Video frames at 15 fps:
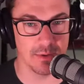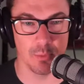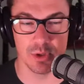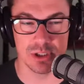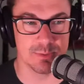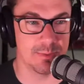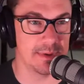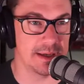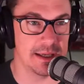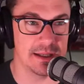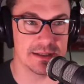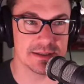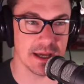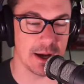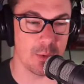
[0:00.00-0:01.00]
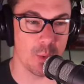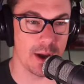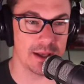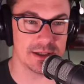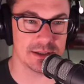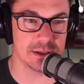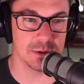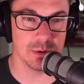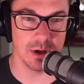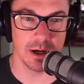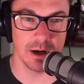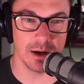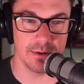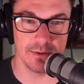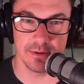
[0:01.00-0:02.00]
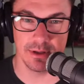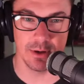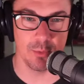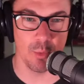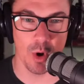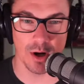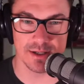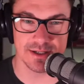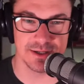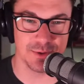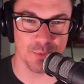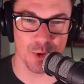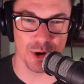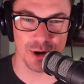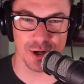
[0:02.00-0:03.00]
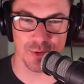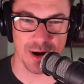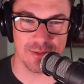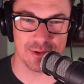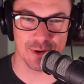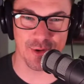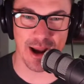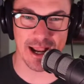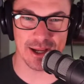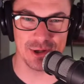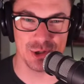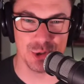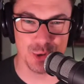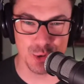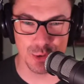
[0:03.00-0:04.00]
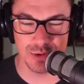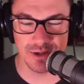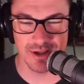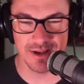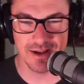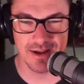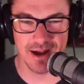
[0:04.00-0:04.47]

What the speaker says: which means I went to, walked into work around the crack of noon.